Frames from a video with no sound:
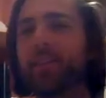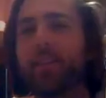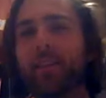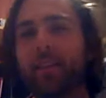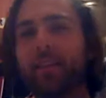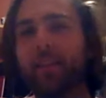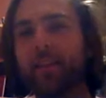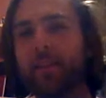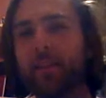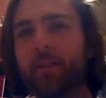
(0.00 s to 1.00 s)
good.
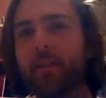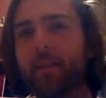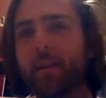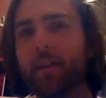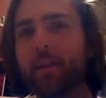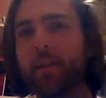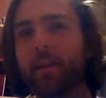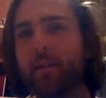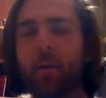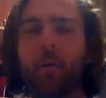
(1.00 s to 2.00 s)
It feels really good.
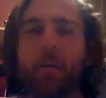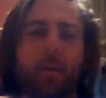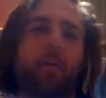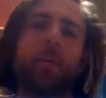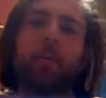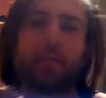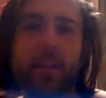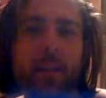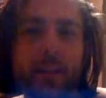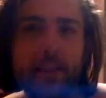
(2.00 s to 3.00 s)
I wonder if anyone's
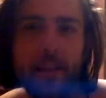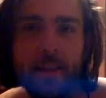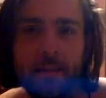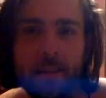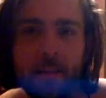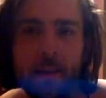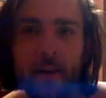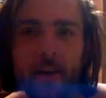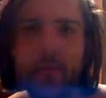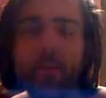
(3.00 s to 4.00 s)
gonna get to see this
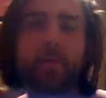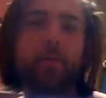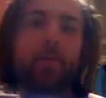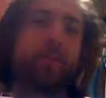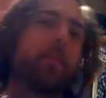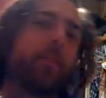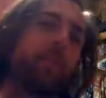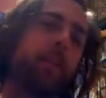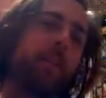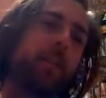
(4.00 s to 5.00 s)
video.
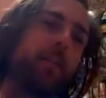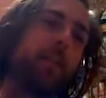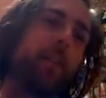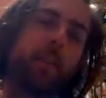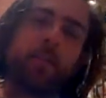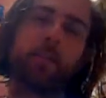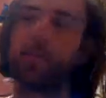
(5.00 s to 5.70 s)
It does